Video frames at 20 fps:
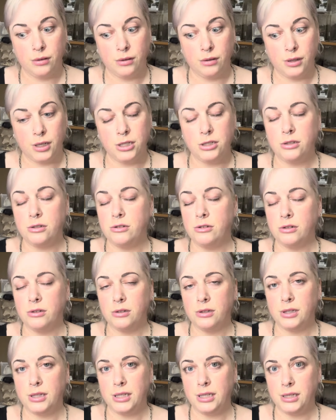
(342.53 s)
I do
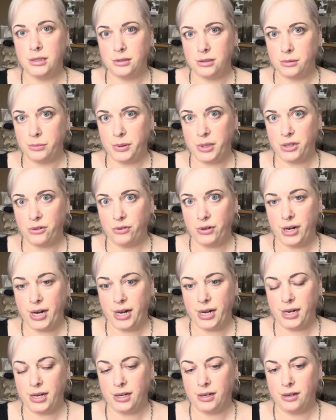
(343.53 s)
not need to be
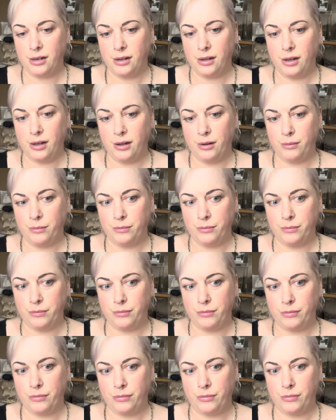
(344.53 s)
creating
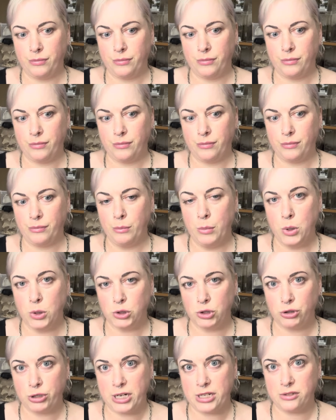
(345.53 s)
more
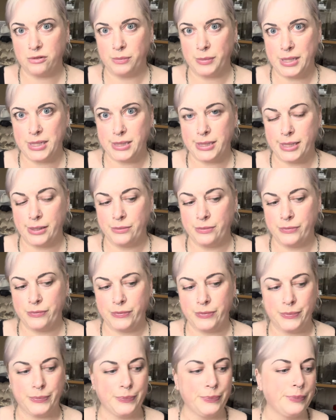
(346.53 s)
stress for myself.
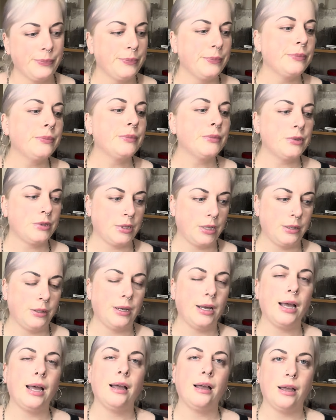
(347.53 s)
So
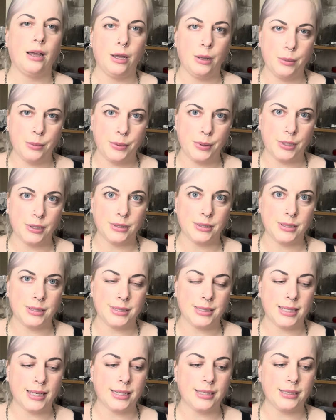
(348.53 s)
I hope you
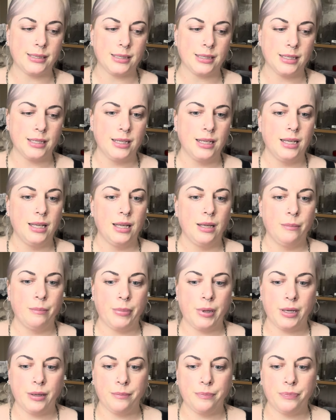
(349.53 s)
understand.
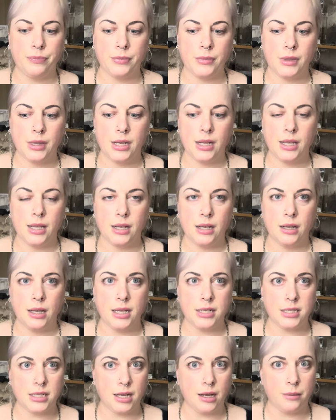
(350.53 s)
But
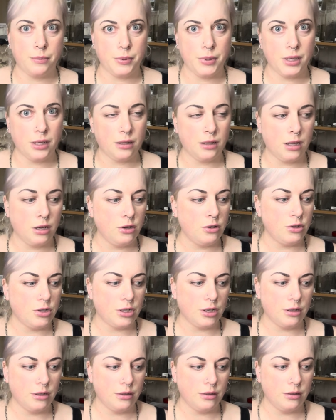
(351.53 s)
let's set up an
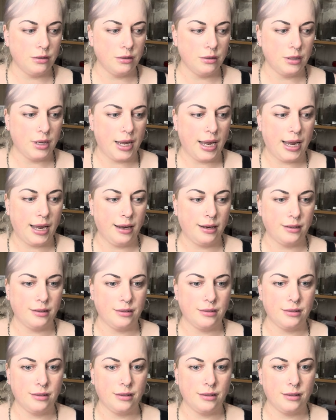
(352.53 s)
enclosure and
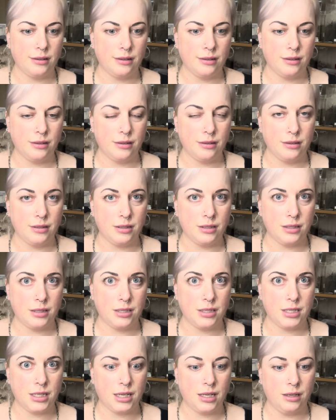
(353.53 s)

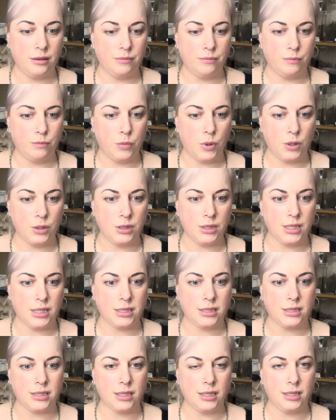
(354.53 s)
see what
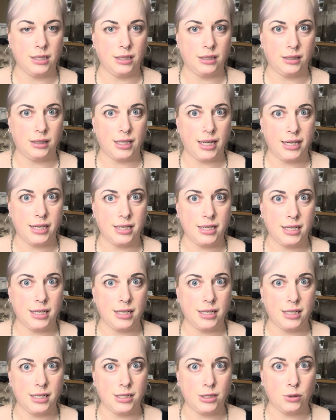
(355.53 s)
this little
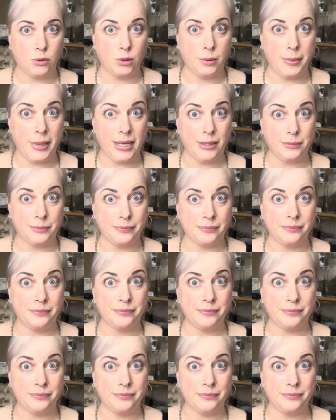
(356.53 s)
lady is all about.